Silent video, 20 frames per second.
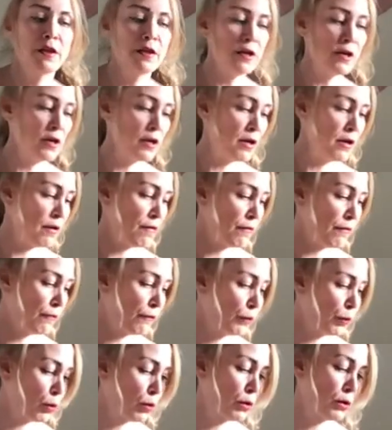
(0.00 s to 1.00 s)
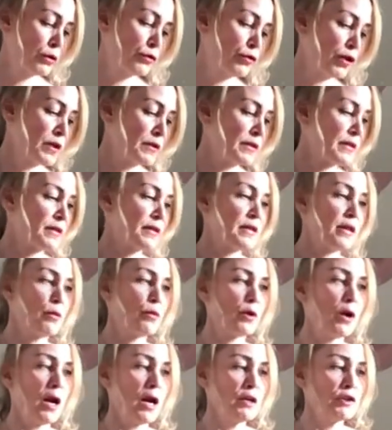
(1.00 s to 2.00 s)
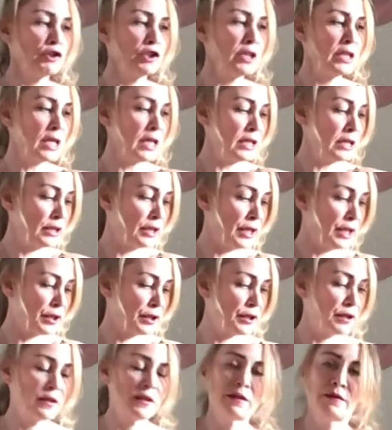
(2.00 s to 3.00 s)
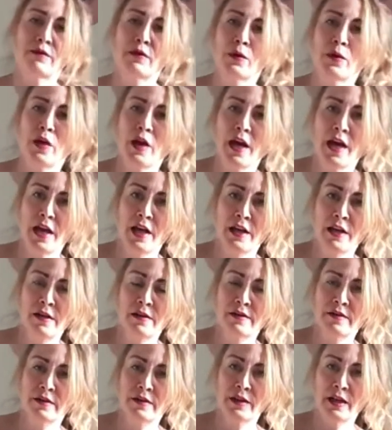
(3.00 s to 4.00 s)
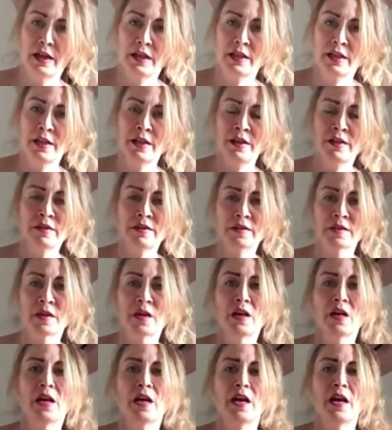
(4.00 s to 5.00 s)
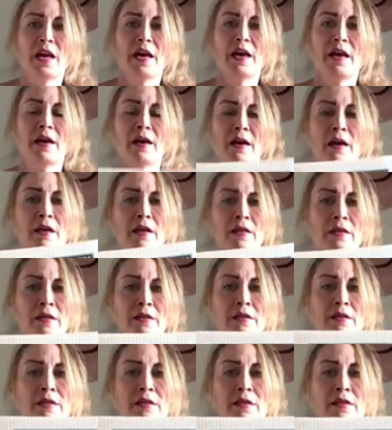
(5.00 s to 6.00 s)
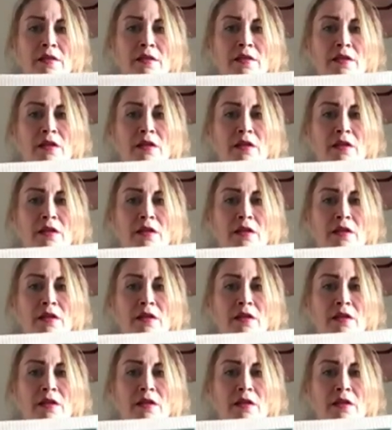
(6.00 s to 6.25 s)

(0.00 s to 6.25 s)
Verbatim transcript: the floral dresses that were actually kind of like this for the 80s and 90s. And